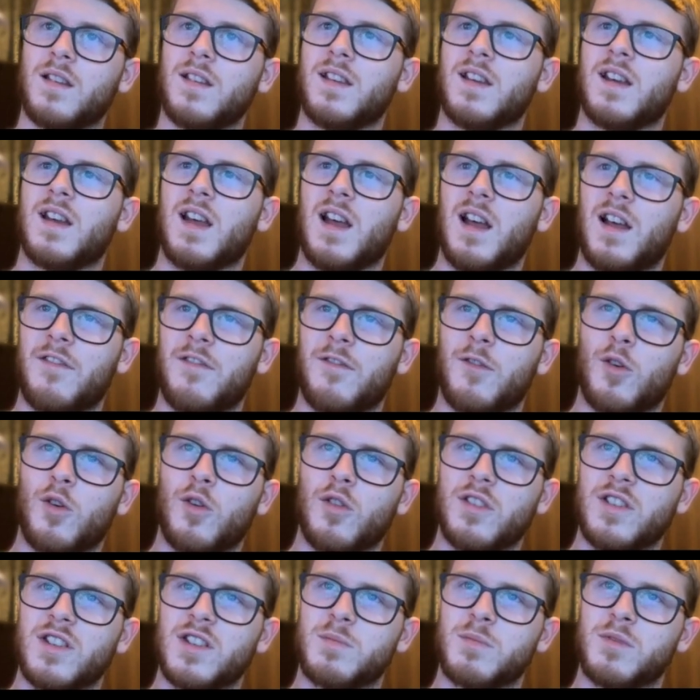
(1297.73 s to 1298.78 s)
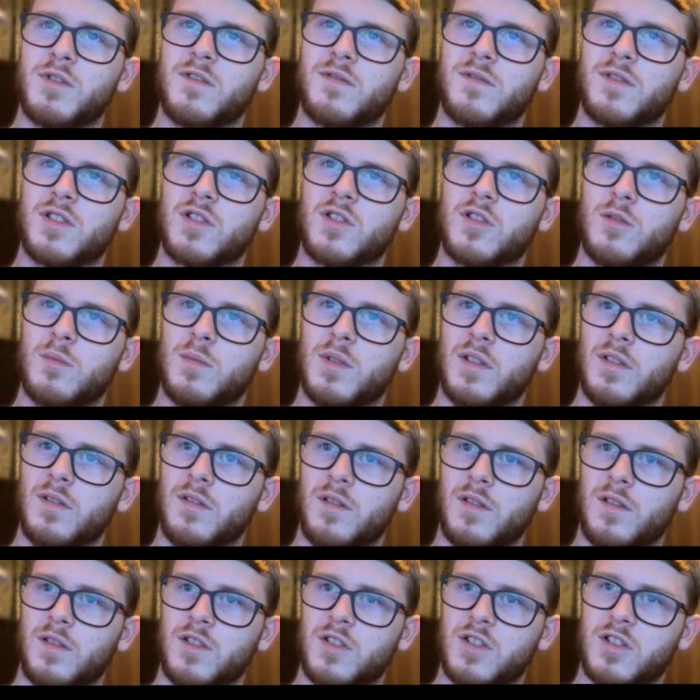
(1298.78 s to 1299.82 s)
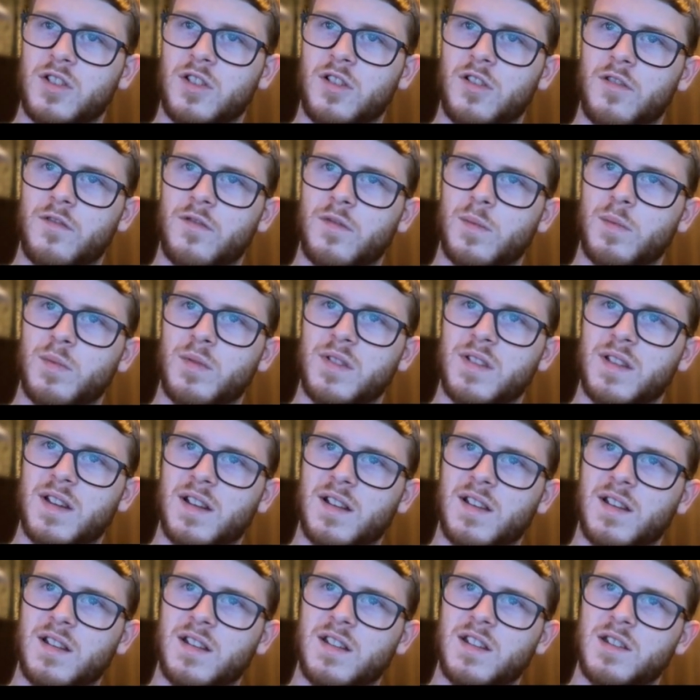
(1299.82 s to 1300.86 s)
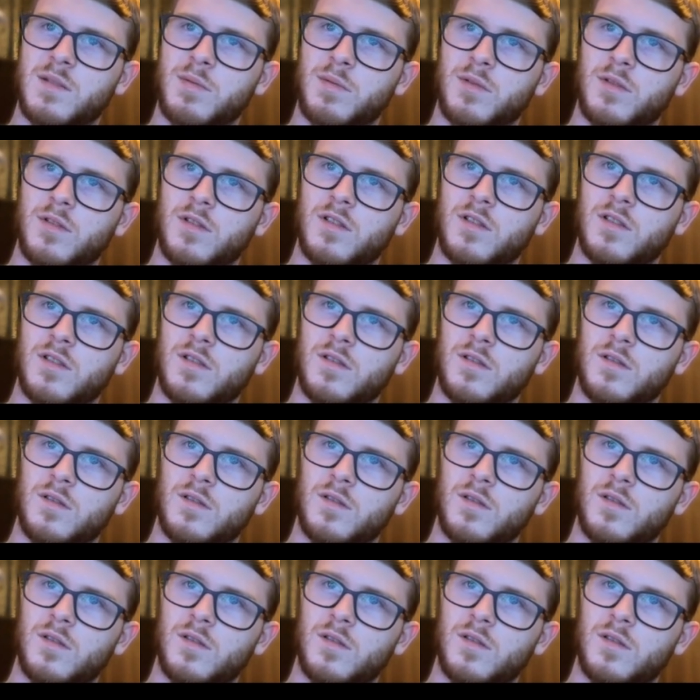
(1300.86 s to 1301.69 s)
yeah, I thought this move was coming. Just overprotecting this pawn.